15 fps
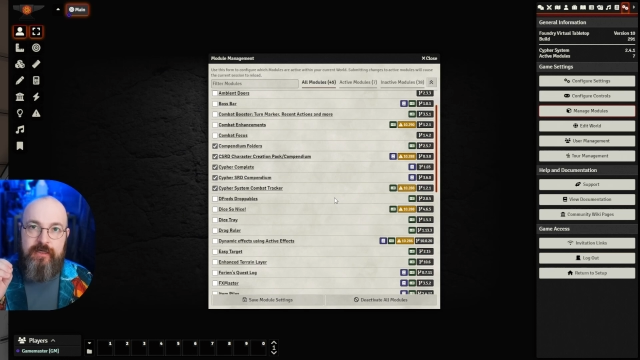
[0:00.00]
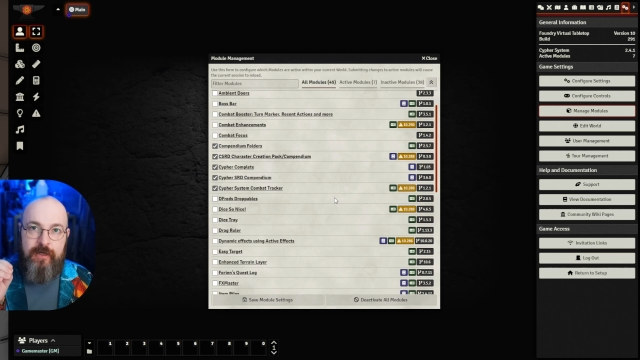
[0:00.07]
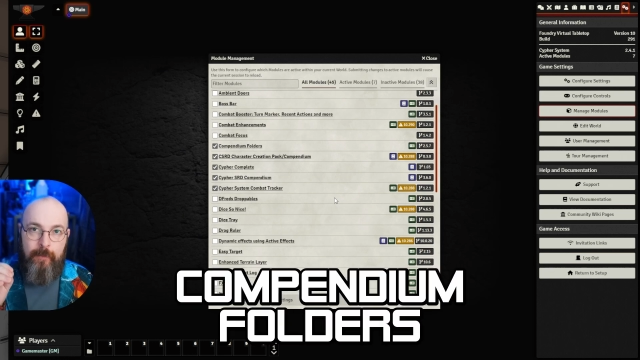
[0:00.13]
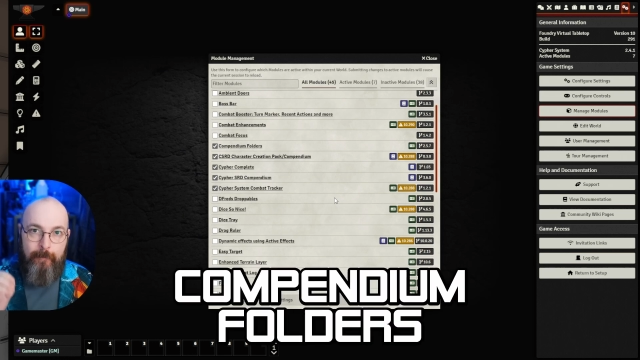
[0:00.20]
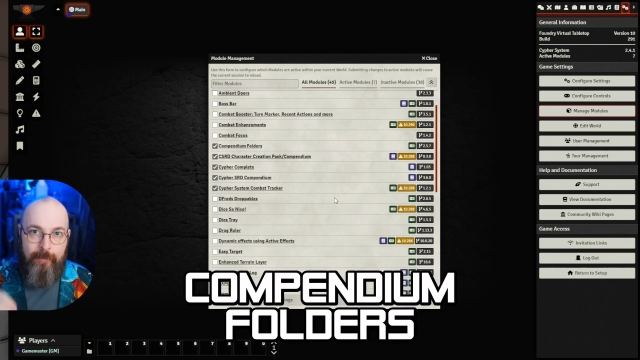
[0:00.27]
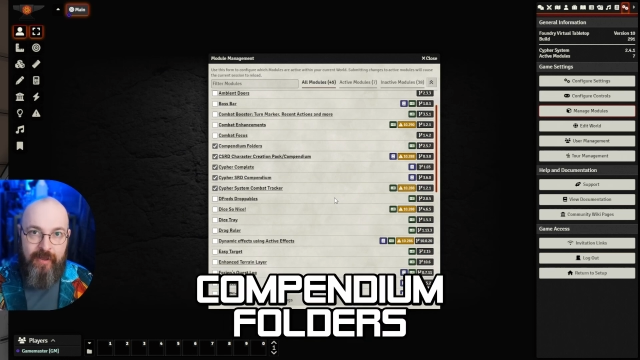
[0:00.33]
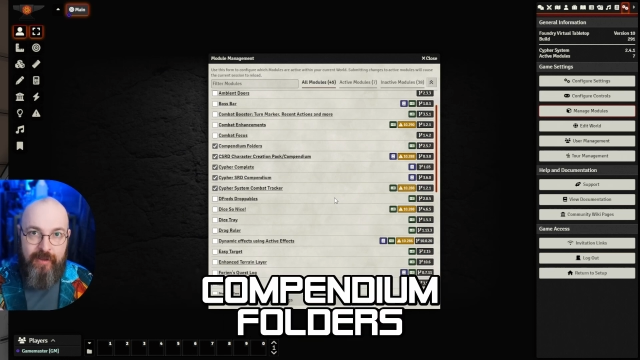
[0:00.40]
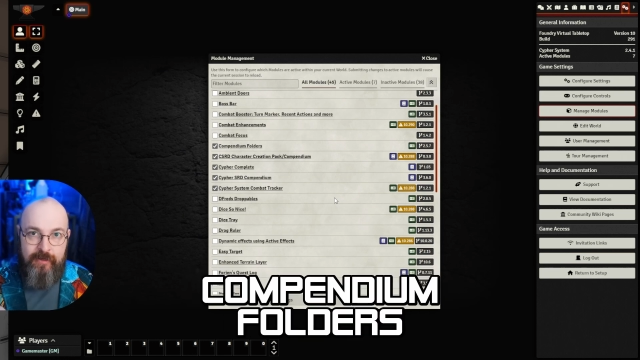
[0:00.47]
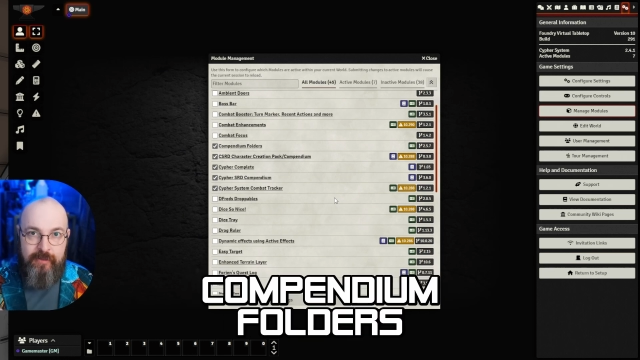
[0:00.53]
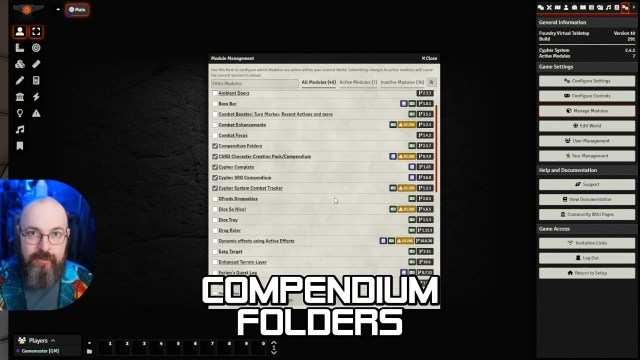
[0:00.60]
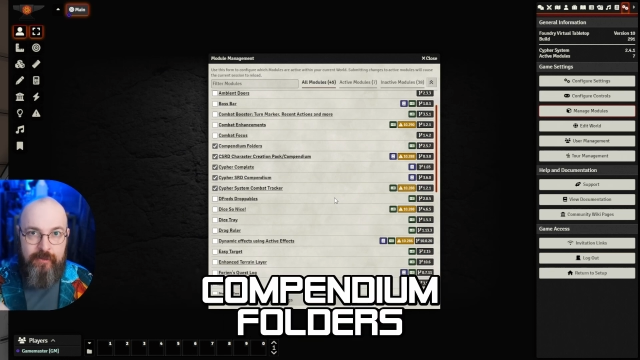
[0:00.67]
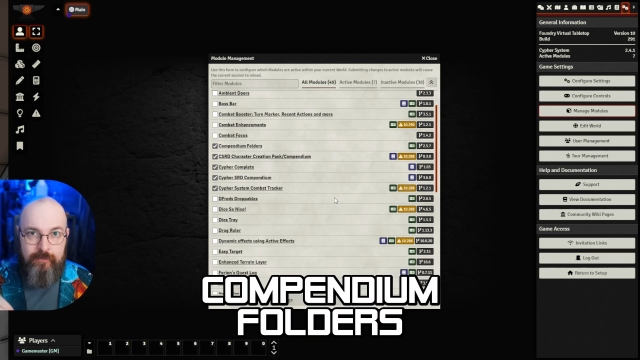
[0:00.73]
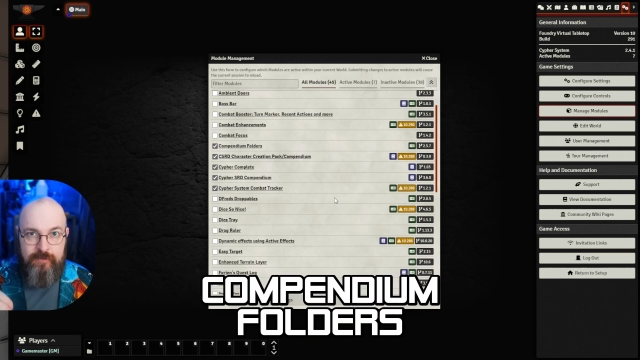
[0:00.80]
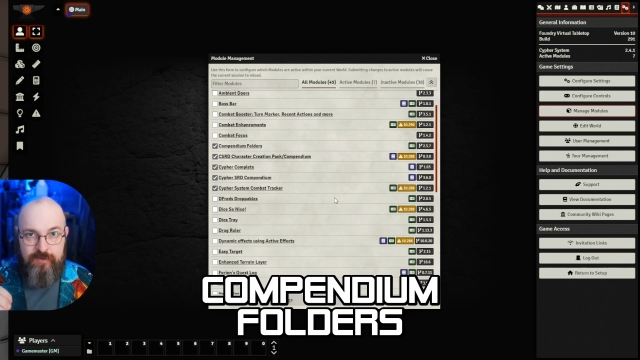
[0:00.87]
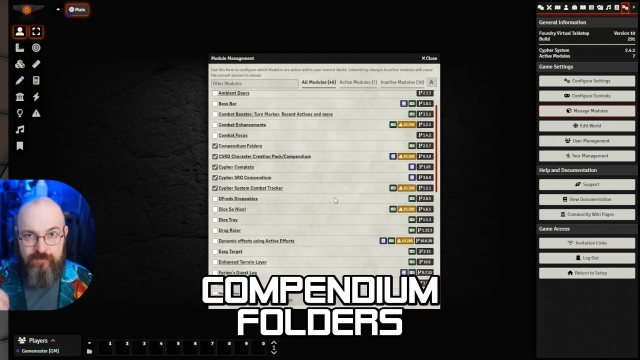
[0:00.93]

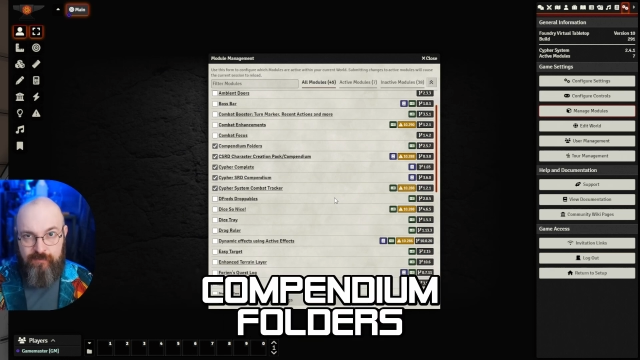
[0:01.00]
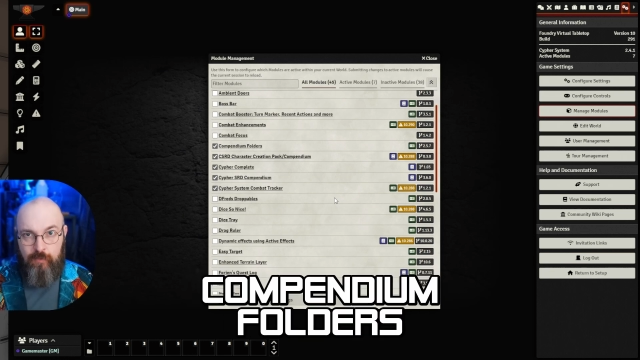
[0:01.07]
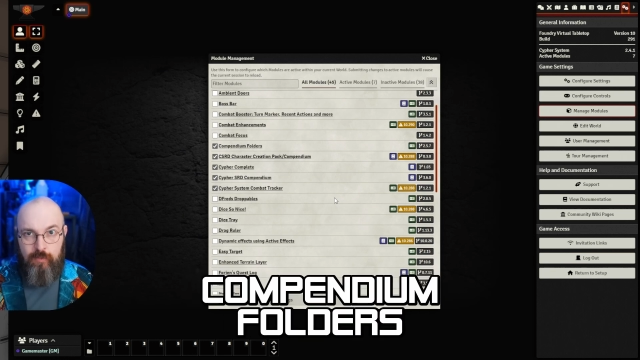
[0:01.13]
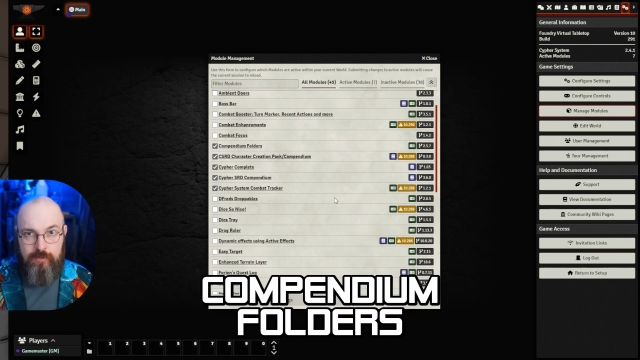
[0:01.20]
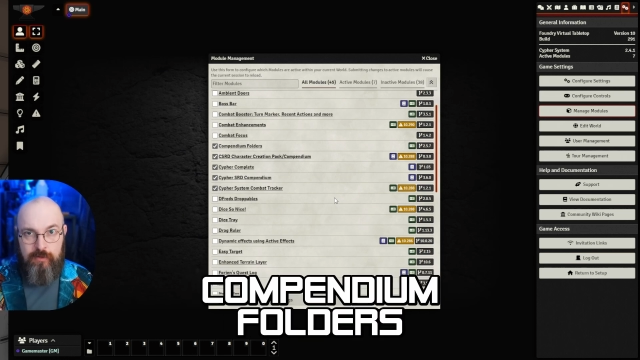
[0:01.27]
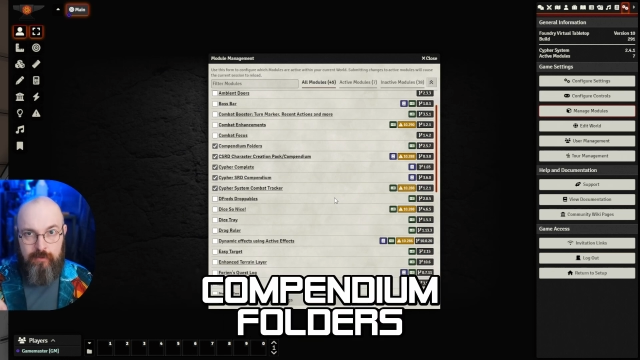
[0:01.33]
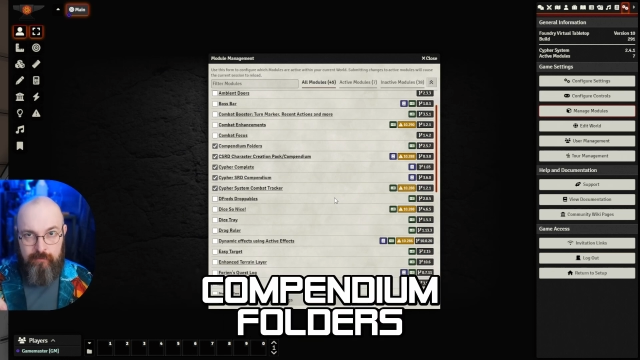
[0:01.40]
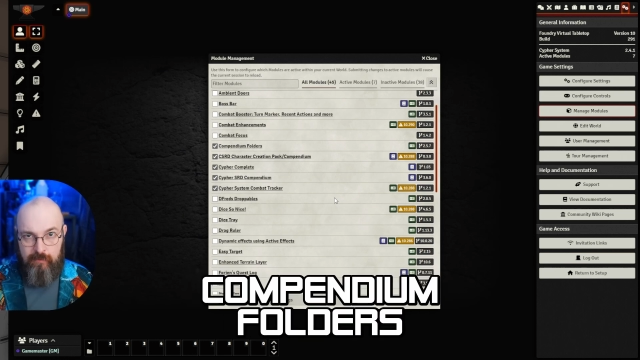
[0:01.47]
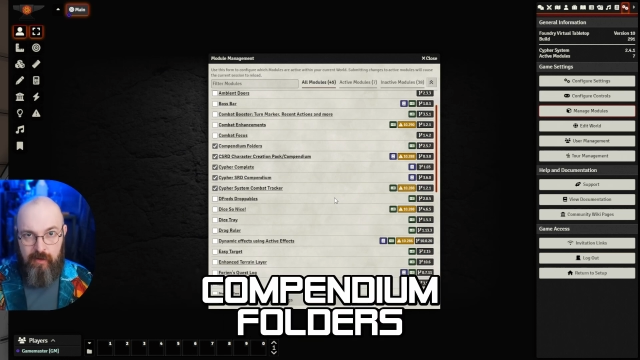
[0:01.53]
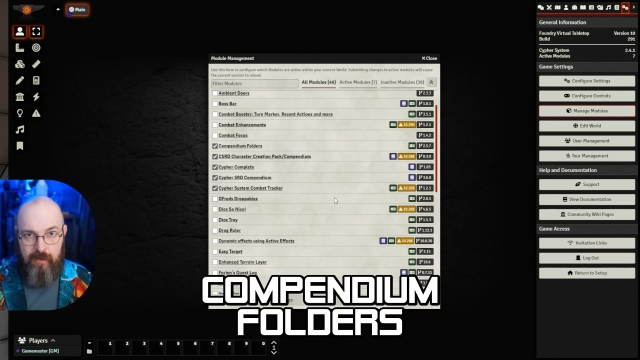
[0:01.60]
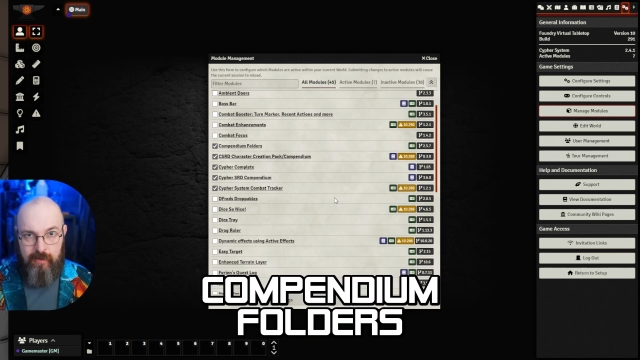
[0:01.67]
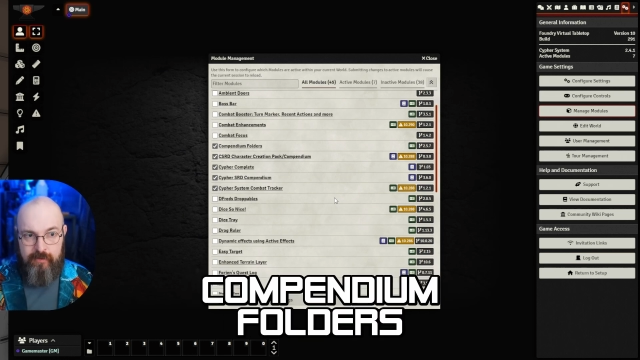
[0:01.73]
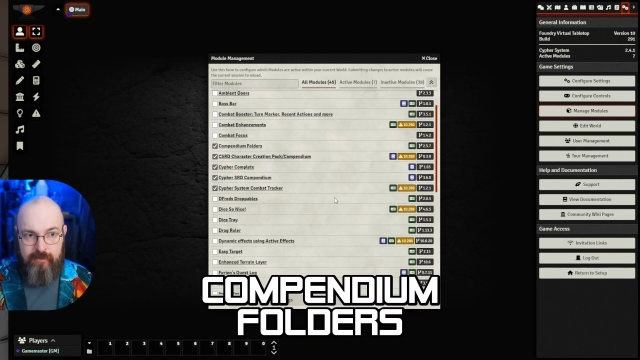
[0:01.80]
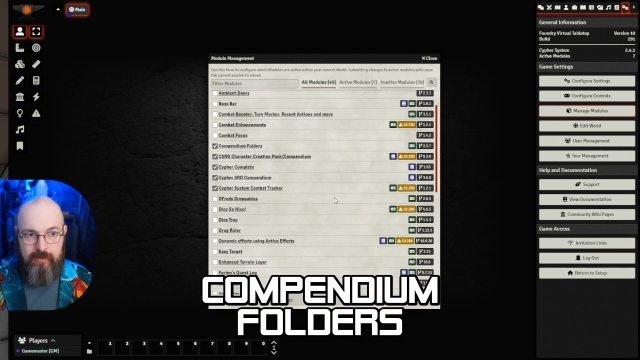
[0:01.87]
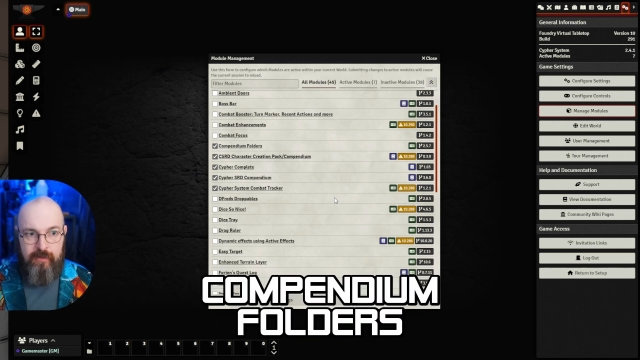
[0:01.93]
Compendiums folder
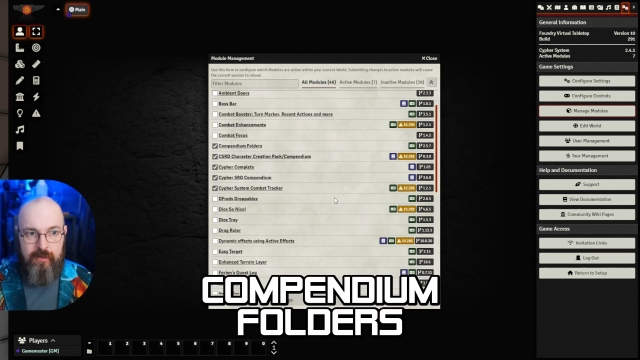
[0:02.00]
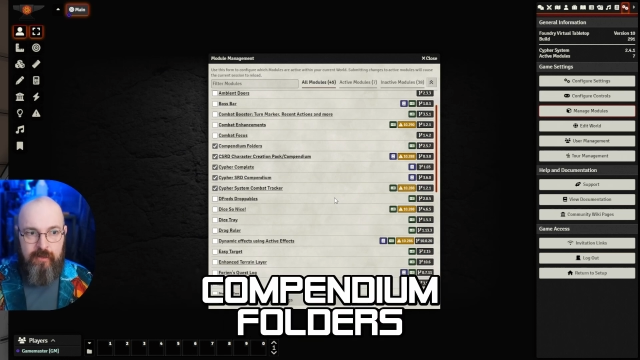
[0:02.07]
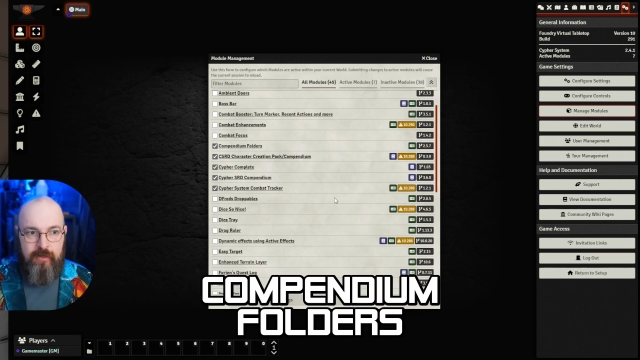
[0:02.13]
mod,